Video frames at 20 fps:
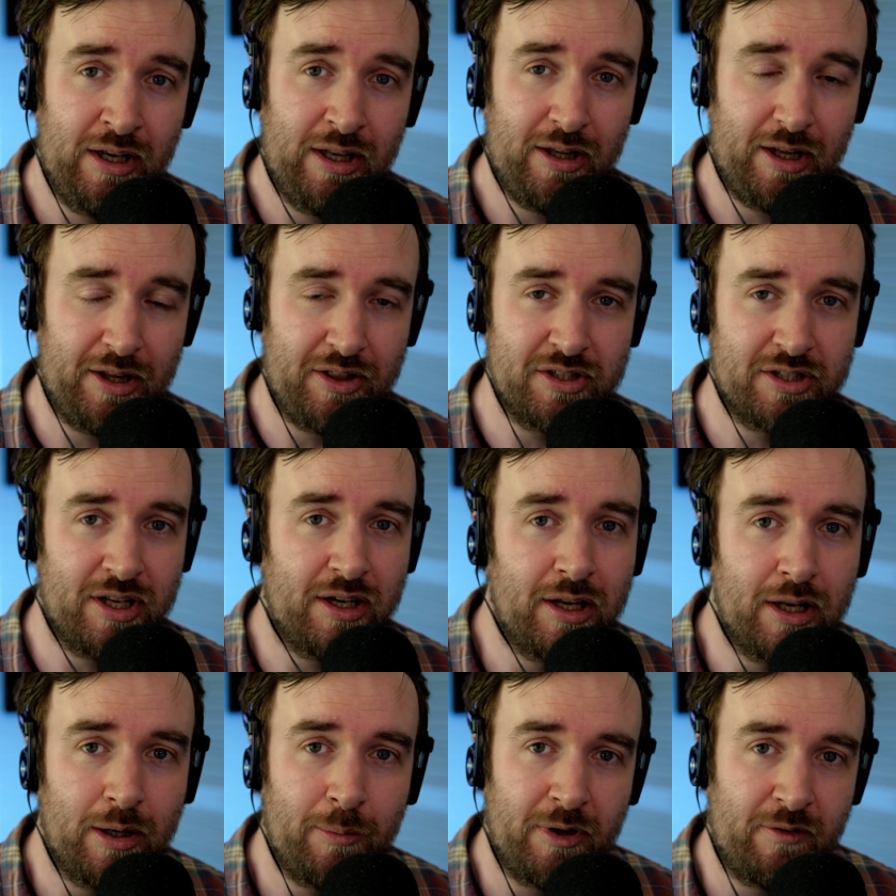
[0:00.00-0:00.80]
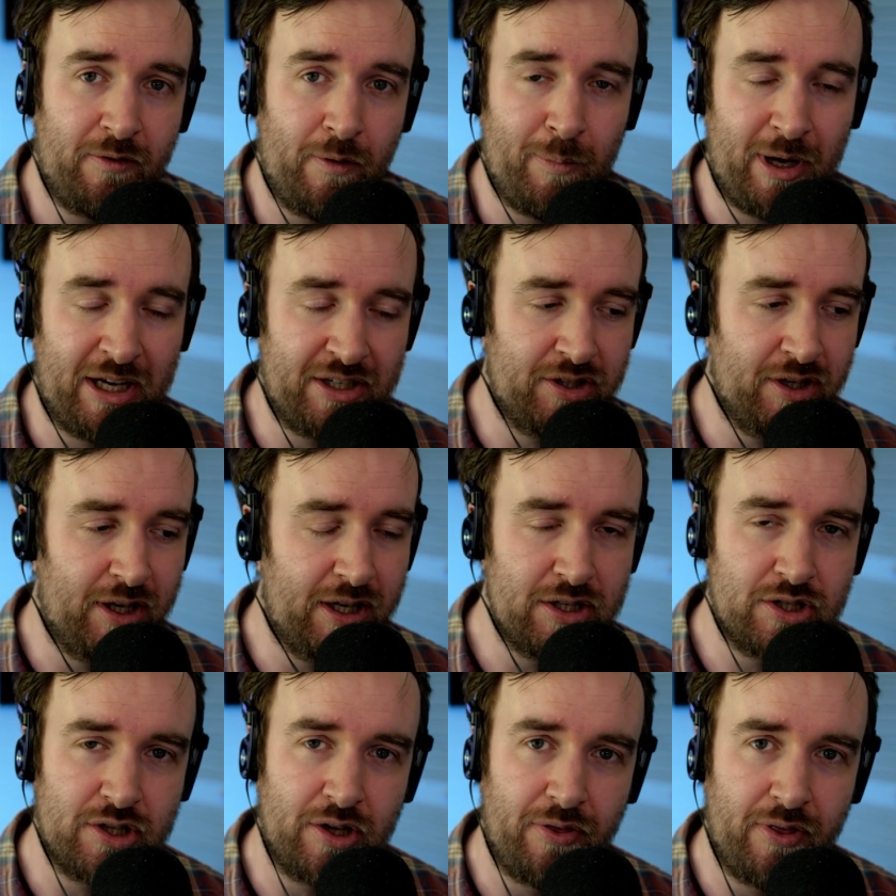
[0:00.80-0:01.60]
Like there's a little bit of
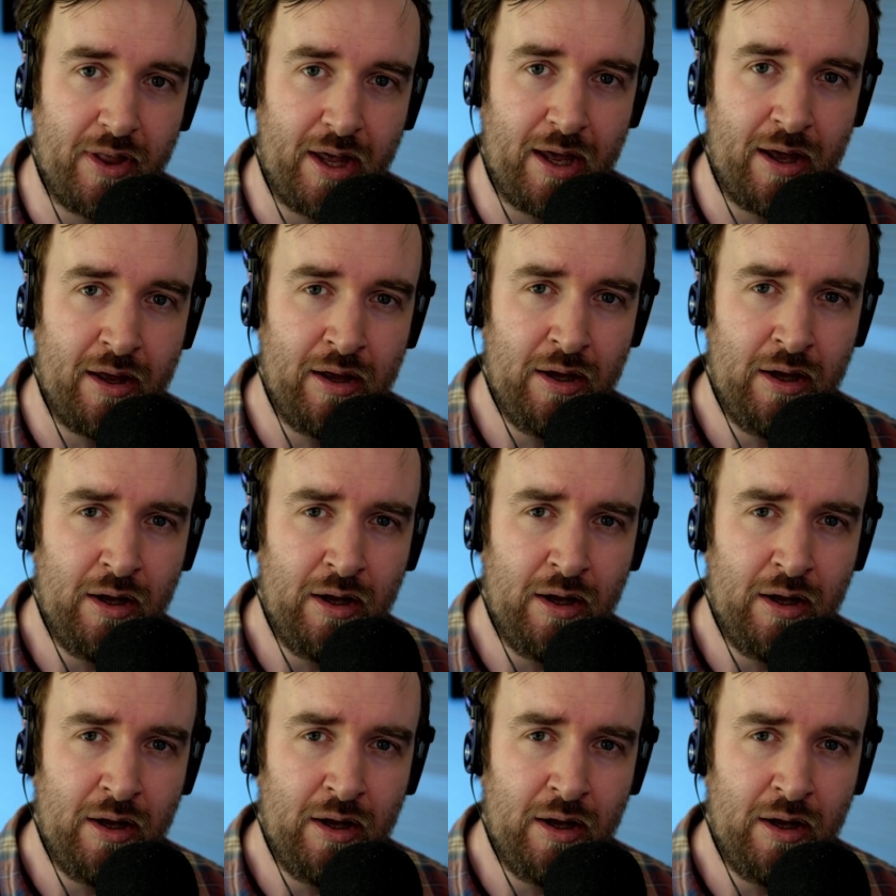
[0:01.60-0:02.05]
imagination there.